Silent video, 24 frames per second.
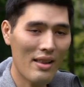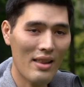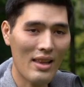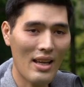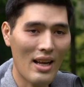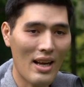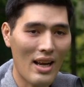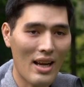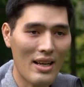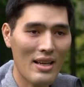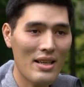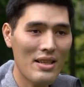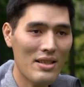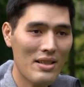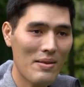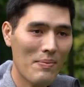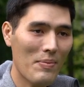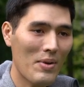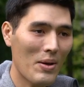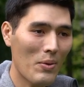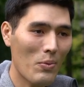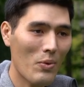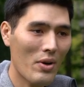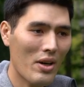that I need to
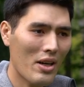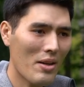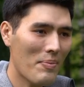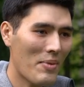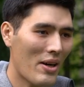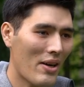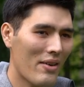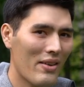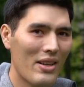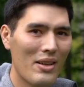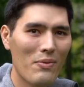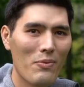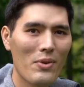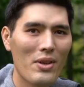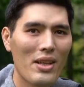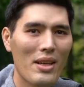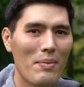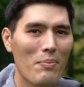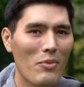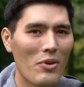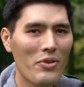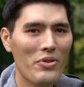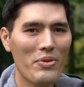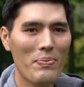be worried about, and
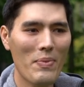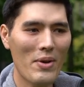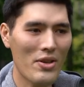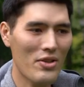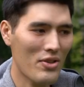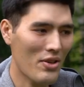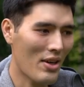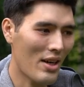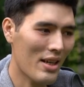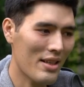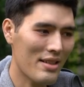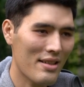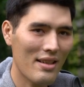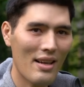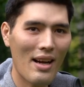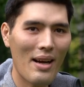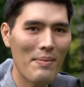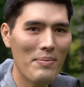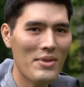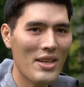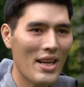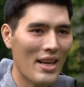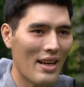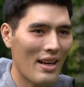really most of my shots
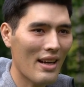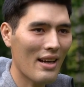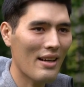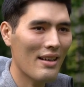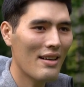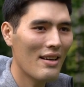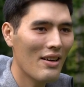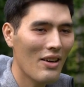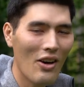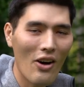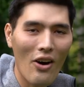I'm taking